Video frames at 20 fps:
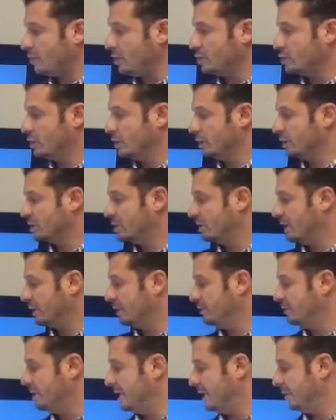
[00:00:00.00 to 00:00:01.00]
So you're going to
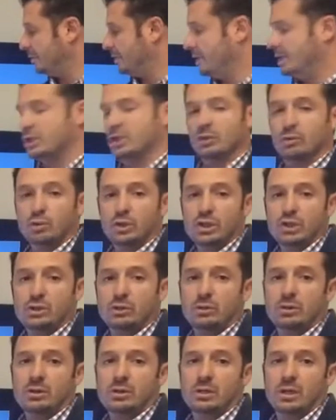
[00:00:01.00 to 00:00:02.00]
select your date range and
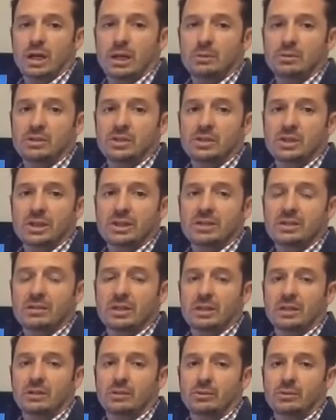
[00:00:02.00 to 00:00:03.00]
resource. I would suggest
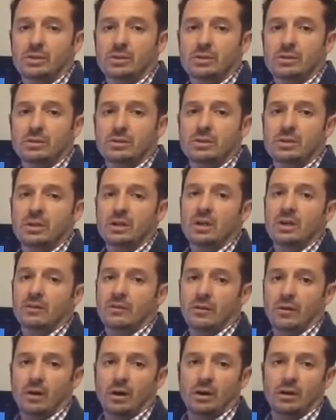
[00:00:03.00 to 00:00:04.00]
selecting the resource
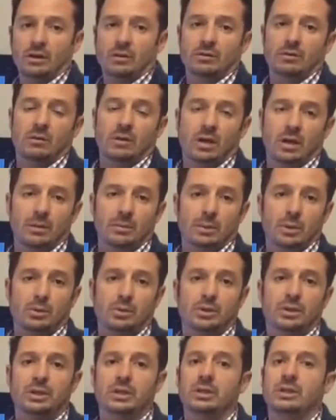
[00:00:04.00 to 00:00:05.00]
for all your lawn
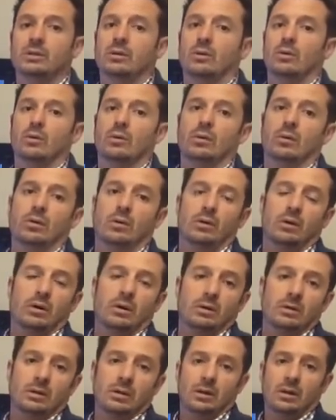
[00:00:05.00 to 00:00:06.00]
mowing or
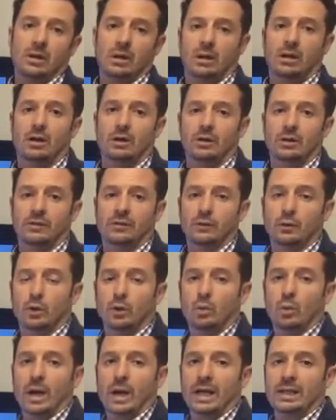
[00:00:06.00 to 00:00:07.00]
all your
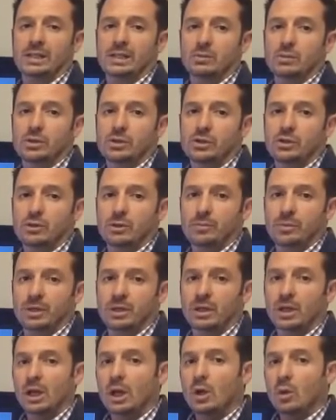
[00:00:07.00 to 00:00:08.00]
floor waxing with
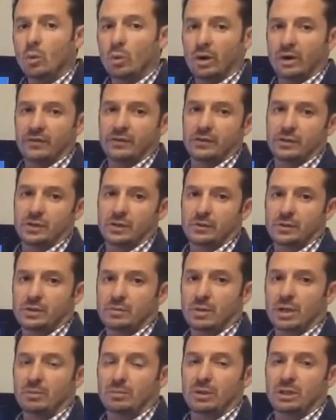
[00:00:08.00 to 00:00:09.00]
stripping, whatever the service
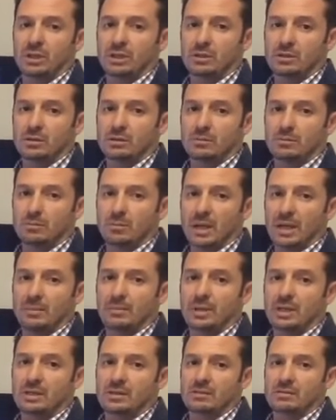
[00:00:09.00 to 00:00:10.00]
may be.